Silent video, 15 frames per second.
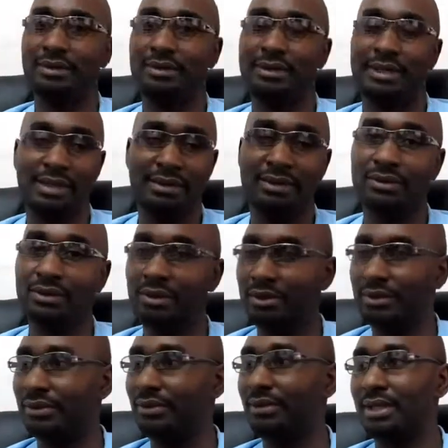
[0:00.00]
Well, thanks to law
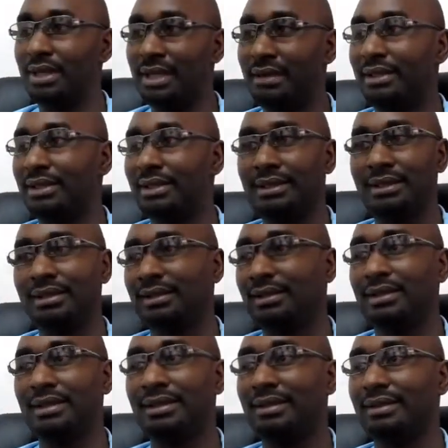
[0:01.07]
school now, at least
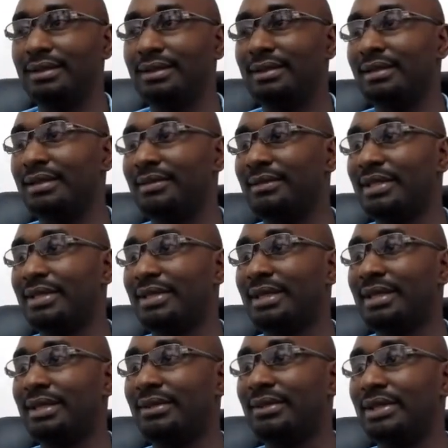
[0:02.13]
the system has
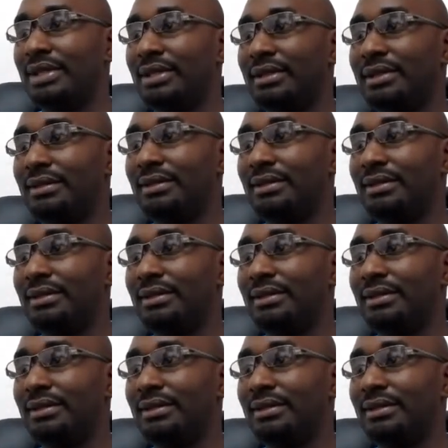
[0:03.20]
started to change.